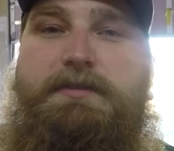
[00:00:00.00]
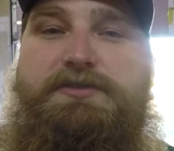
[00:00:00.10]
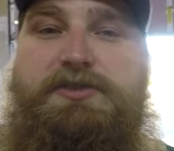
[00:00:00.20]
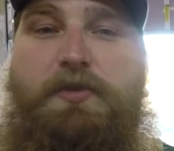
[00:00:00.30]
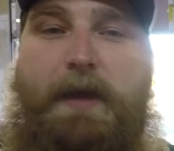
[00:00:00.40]

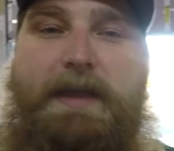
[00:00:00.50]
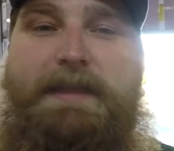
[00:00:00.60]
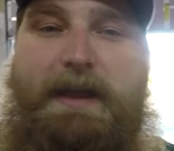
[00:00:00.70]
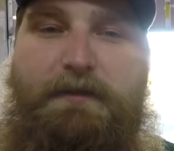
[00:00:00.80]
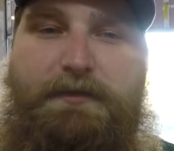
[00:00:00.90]
So the way
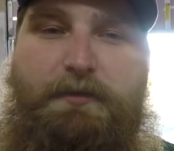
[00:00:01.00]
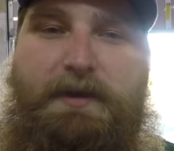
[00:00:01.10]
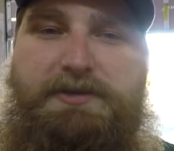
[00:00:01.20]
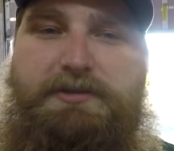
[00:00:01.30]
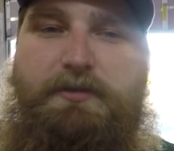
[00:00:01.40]
the air-fuel
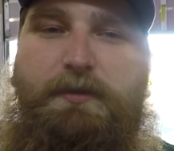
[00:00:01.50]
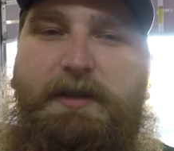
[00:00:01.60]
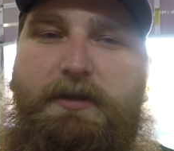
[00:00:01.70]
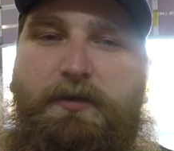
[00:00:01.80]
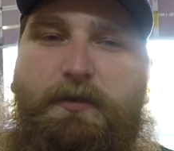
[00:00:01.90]
ratio
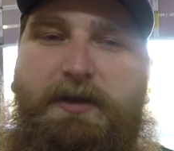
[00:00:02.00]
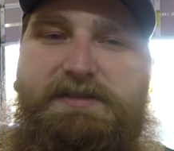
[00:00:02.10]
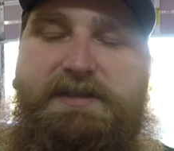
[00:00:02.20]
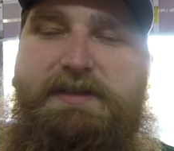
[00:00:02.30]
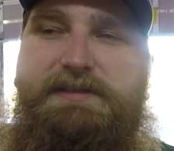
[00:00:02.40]
relearn
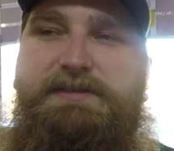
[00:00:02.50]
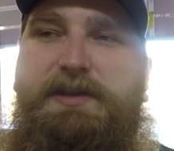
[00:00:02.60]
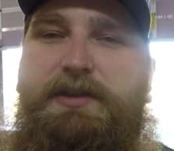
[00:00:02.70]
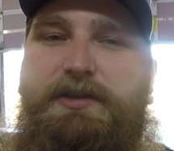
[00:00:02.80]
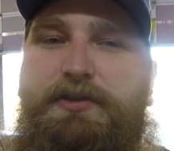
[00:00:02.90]
works is
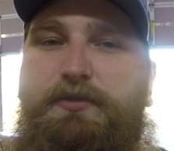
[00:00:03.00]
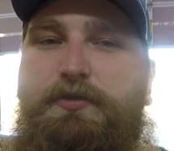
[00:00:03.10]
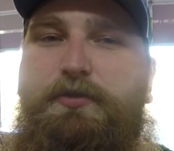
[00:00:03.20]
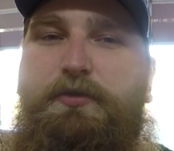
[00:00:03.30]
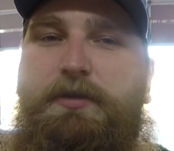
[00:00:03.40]

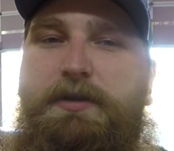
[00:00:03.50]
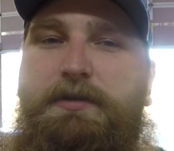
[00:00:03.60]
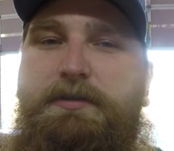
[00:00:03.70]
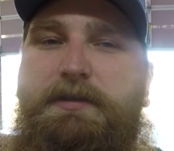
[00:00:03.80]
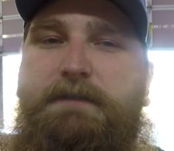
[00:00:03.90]
you
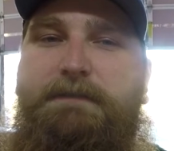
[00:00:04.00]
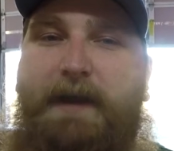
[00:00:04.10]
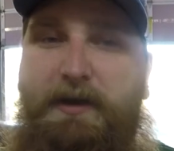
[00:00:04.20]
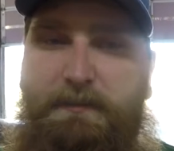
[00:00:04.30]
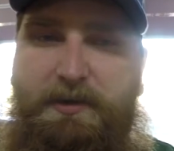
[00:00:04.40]

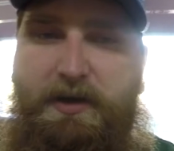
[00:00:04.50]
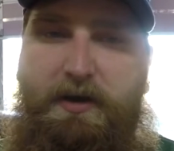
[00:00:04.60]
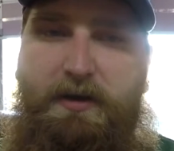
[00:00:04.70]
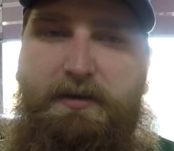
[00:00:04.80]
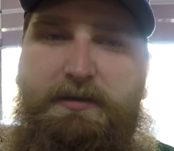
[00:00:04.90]
fire up your
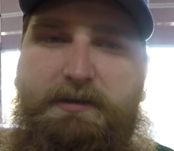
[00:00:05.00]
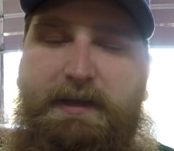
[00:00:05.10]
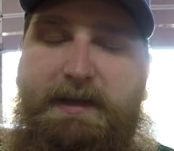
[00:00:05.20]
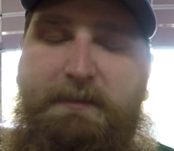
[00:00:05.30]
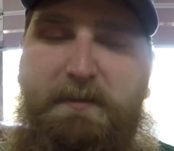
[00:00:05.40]
car,
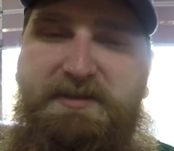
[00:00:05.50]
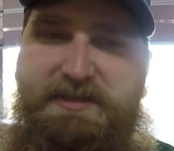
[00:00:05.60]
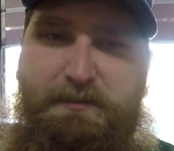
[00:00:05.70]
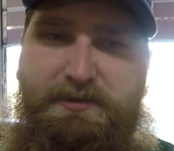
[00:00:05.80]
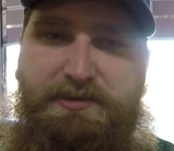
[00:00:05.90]
let it come up to
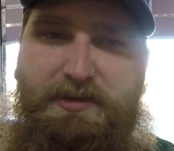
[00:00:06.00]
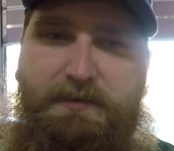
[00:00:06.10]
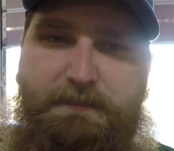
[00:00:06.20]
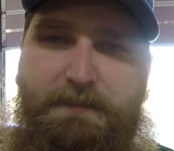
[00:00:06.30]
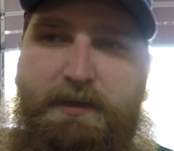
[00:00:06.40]
temperature,
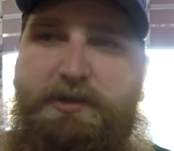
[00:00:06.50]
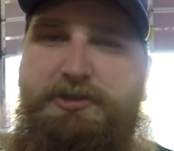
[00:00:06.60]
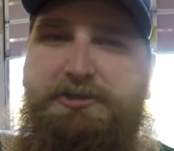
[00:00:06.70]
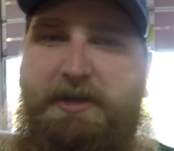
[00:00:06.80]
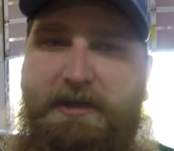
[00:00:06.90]

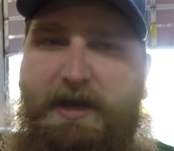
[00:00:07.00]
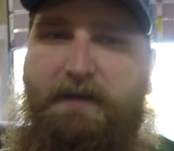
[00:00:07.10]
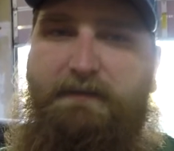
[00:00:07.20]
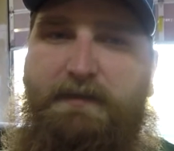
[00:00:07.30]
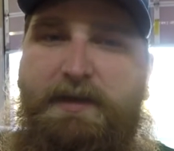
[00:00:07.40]
shut it
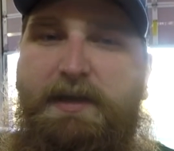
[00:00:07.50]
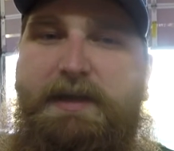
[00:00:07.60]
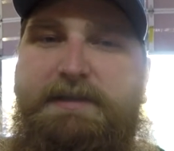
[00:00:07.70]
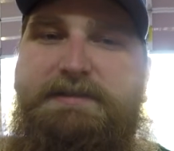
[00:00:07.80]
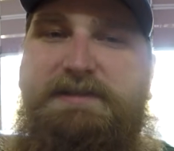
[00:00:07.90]
off,
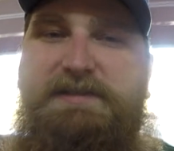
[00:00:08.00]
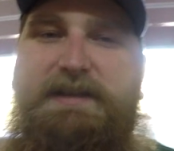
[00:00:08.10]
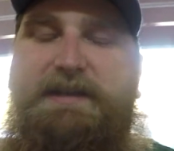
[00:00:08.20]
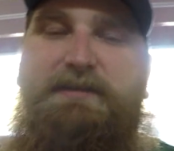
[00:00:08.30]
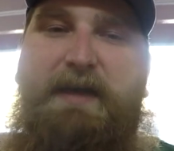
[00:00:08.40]

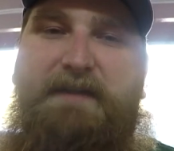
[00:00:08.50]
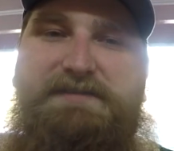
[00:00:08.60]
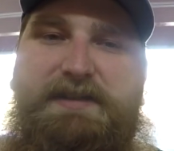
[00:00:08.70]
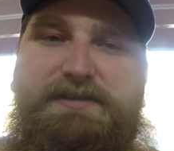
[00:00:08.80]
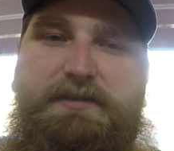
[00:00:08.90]
disconnect the MAF
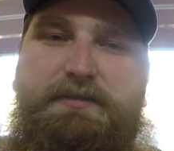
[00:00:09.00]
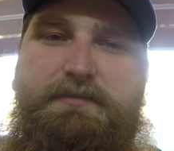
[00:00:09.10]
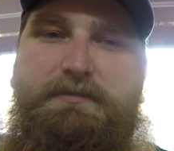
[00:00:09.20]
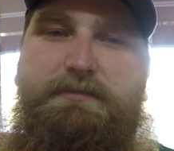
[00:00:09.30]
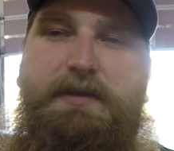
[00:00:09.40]
sensor,
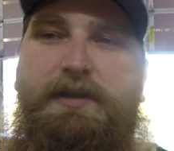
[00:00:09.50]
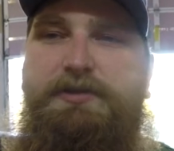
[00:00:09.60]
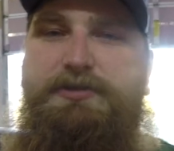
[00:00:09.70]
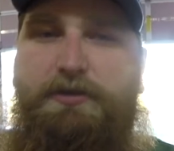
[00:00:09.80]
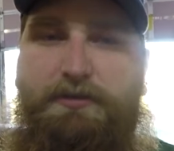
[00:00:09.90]

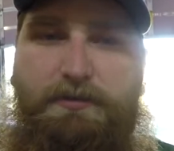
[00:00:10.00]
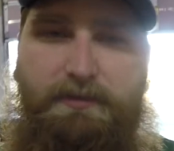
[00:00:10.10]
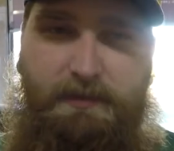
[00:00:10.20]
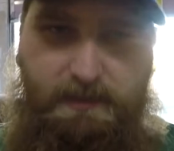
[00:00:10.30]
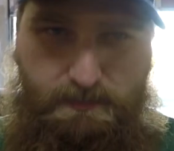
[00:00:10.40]
turn
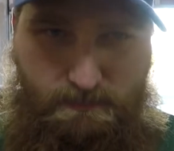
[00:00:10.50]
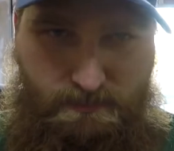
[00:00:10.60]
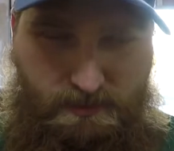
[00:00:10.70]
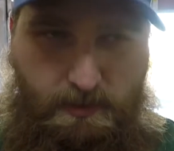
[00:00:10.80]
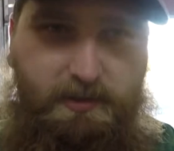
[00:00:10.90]
and
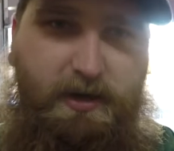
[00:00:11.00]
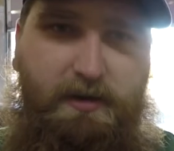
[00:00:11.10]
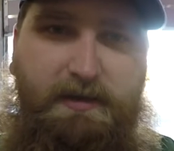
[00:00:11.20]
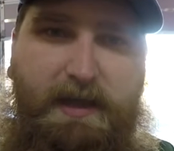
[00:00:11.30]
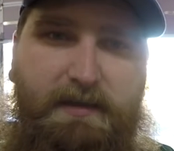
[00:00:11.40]
start your
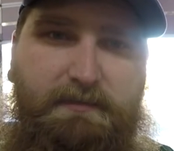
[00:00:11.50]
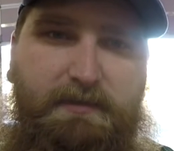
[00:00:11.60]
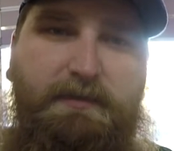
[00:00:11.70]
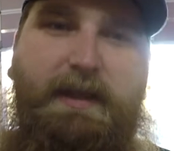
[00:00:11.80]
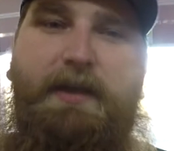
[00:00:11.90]
car again,
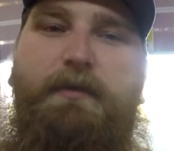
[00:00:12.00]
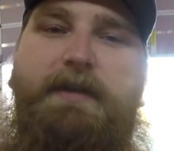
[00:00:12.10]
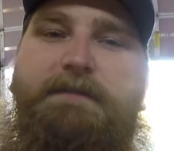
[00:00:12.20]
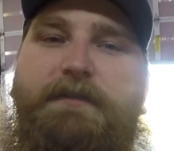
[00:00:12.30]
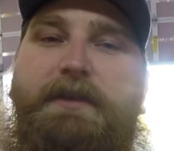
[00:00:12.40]
let it
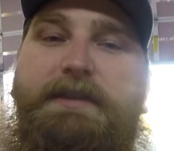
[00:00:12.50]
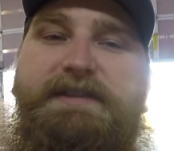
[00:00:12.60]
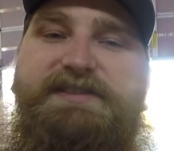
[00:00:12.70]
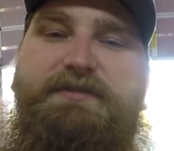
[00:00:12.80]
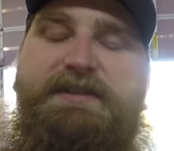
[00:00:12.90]
run for at
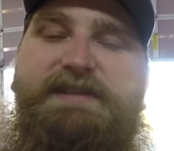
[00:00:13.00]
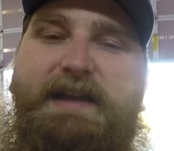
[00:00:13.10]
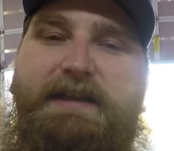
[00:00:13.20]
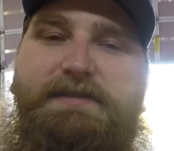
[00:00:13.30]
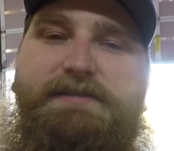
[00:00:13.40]
least 3
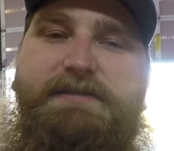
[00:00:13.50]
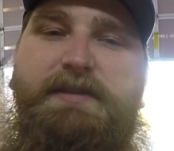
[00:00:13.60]
seconds,